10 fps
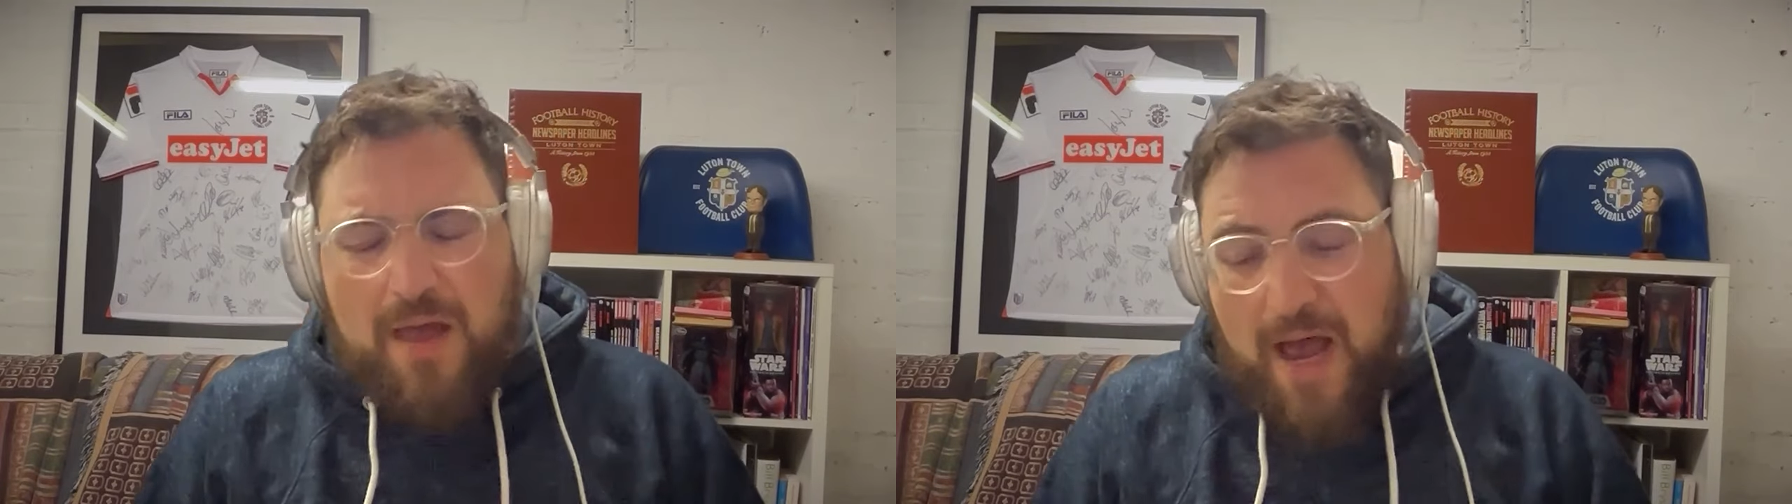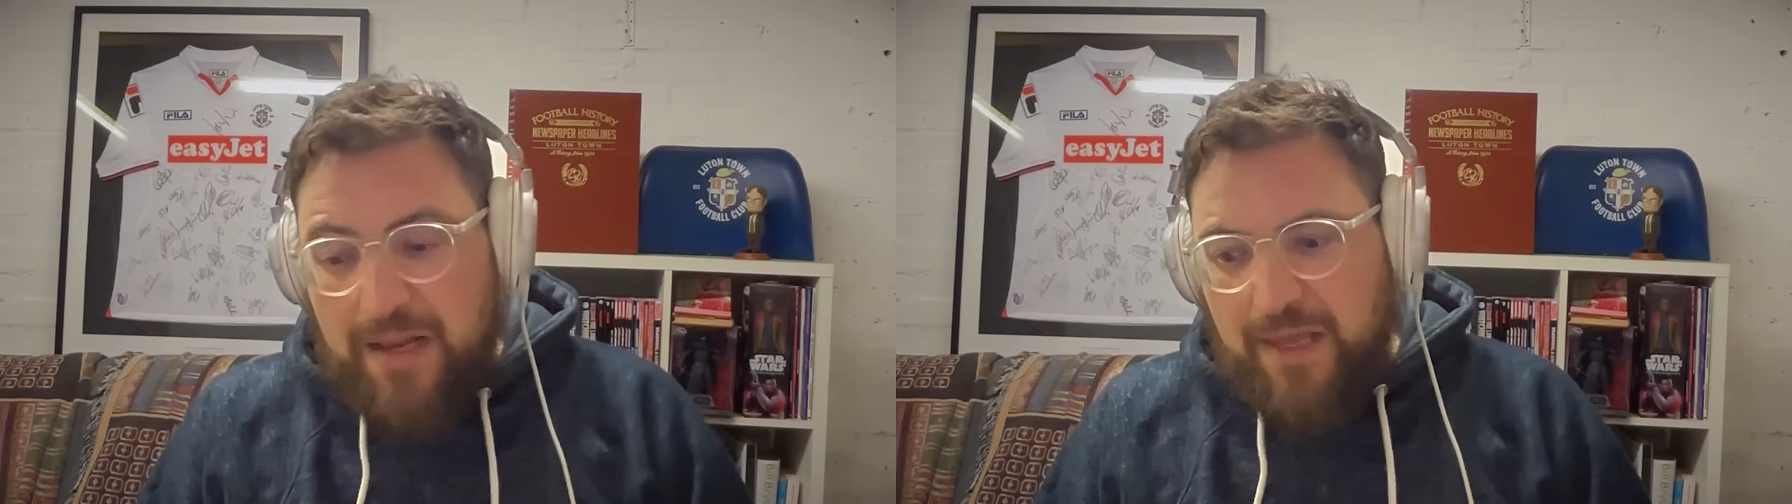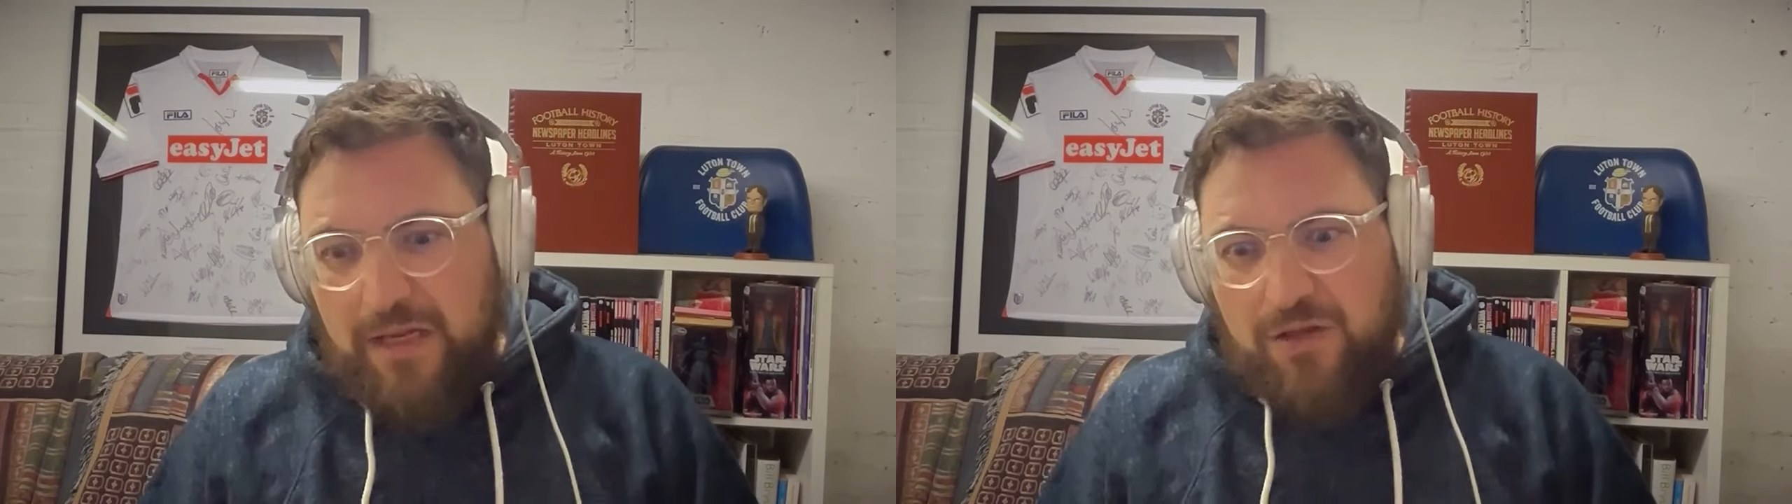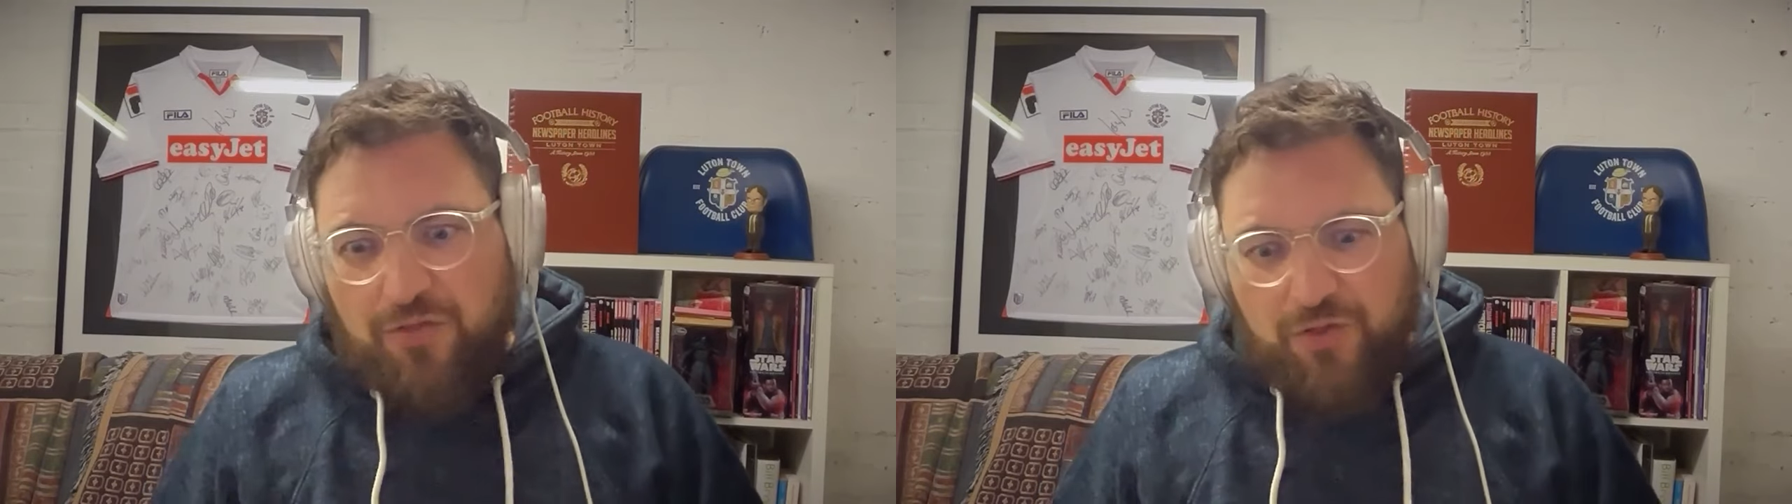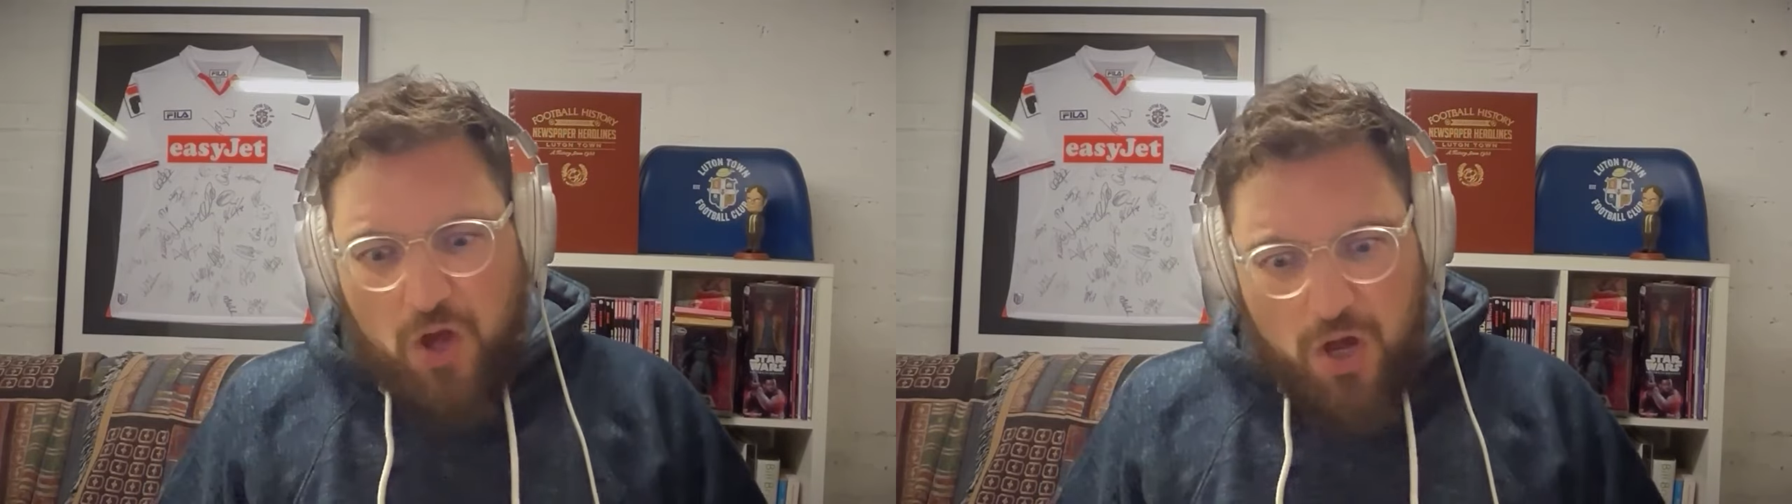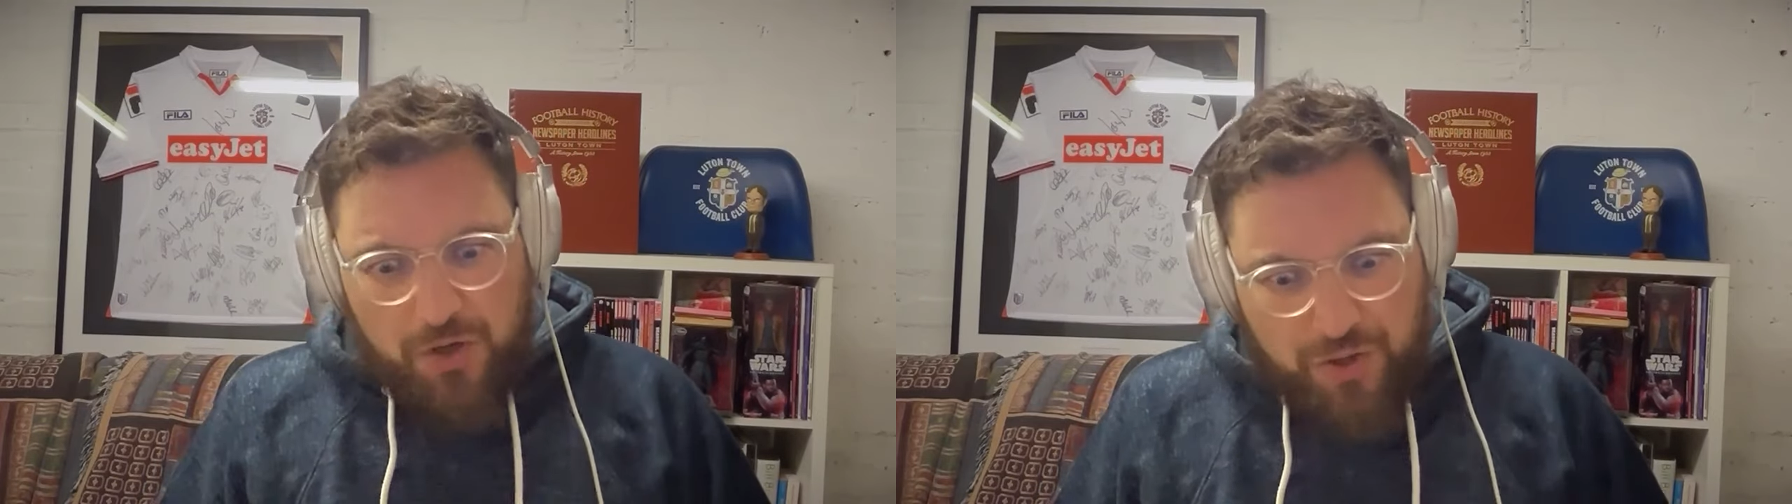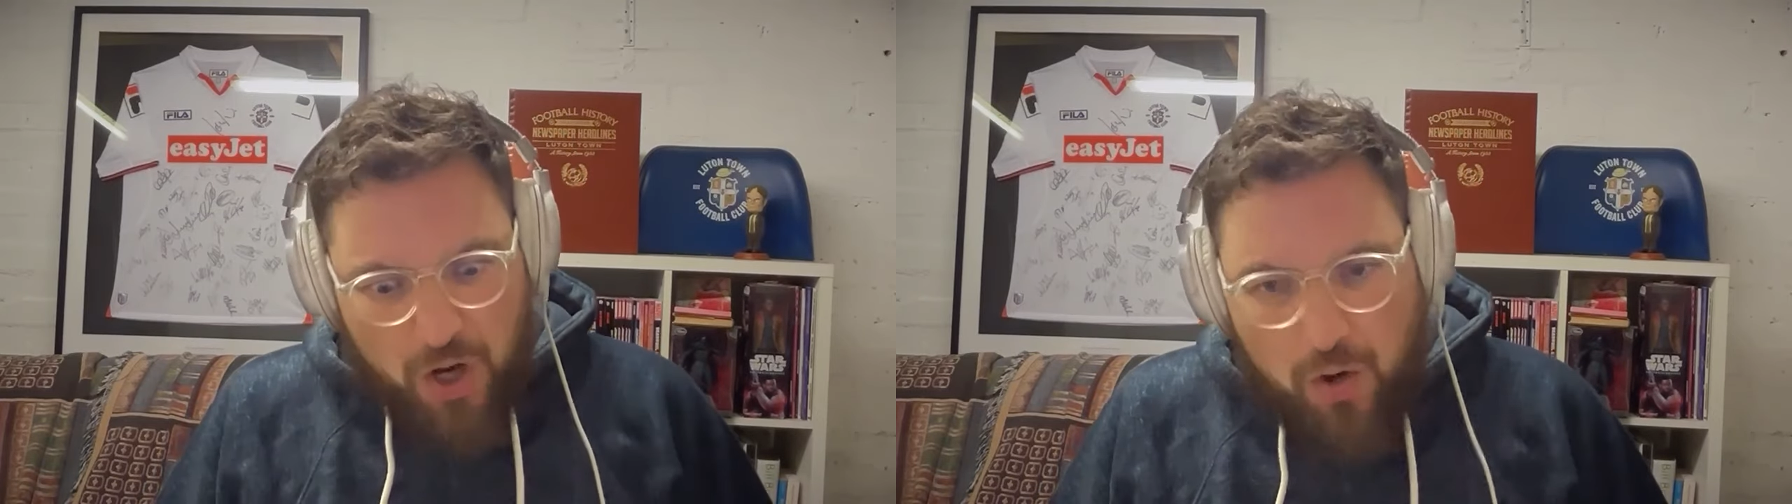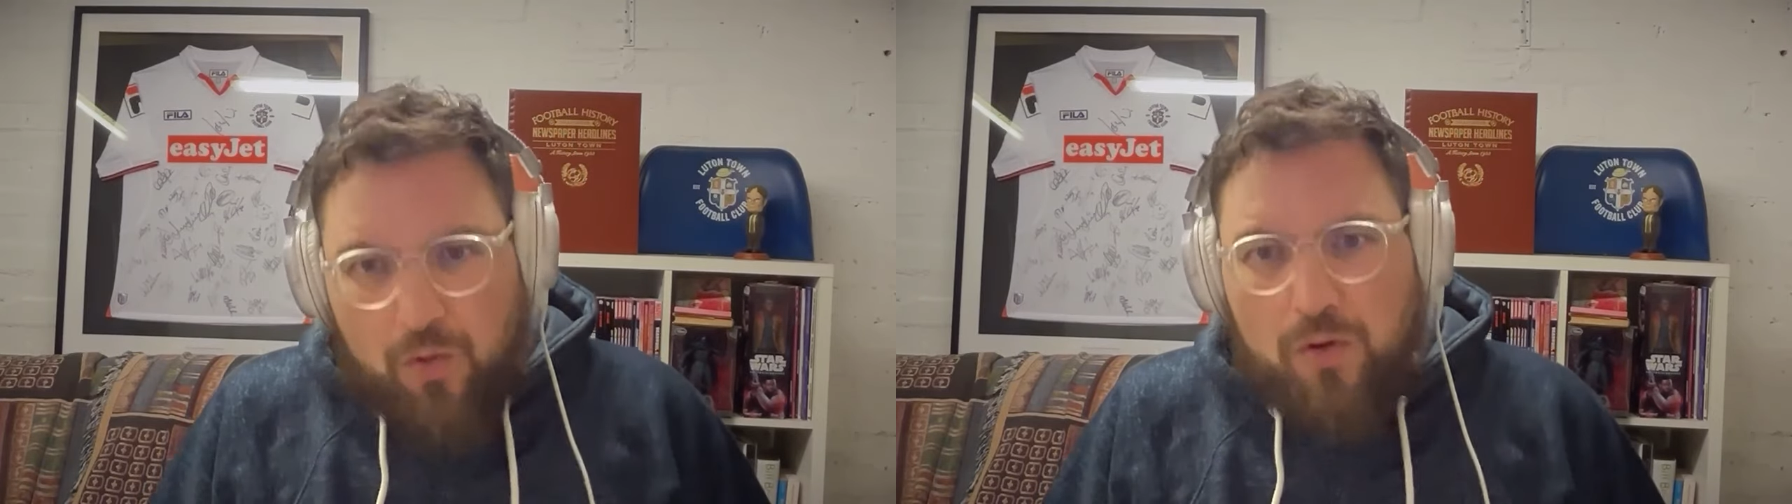And then the third
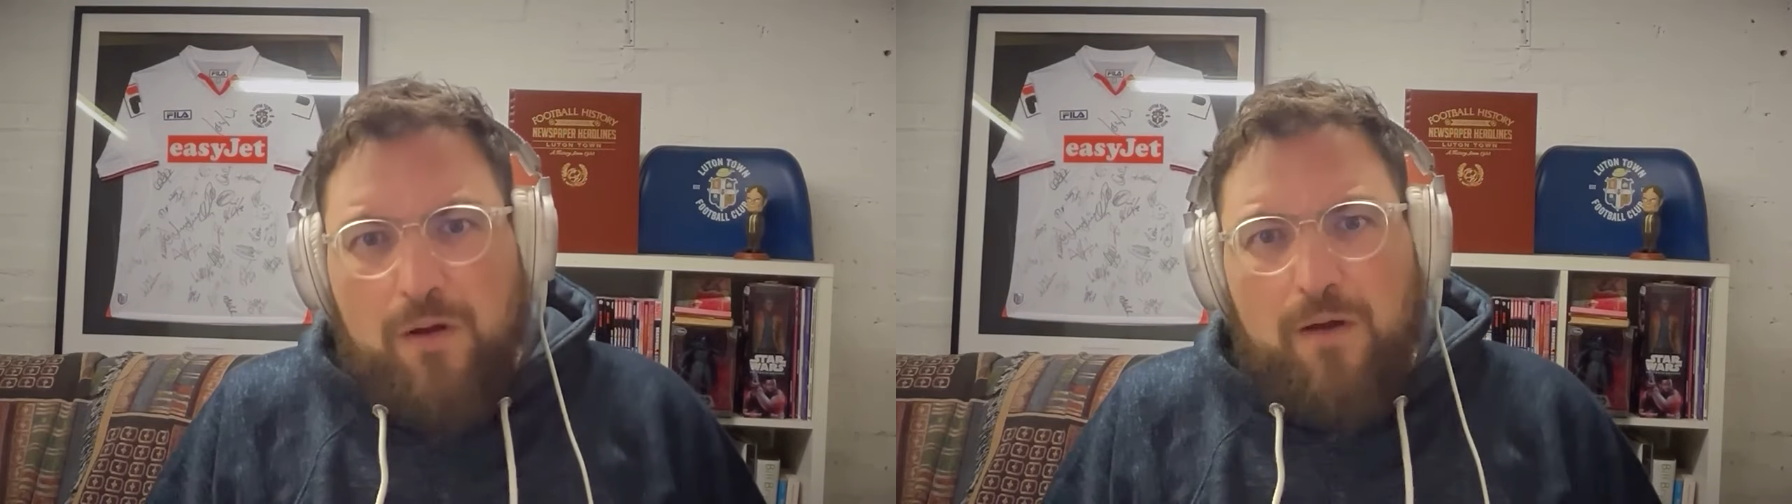goal.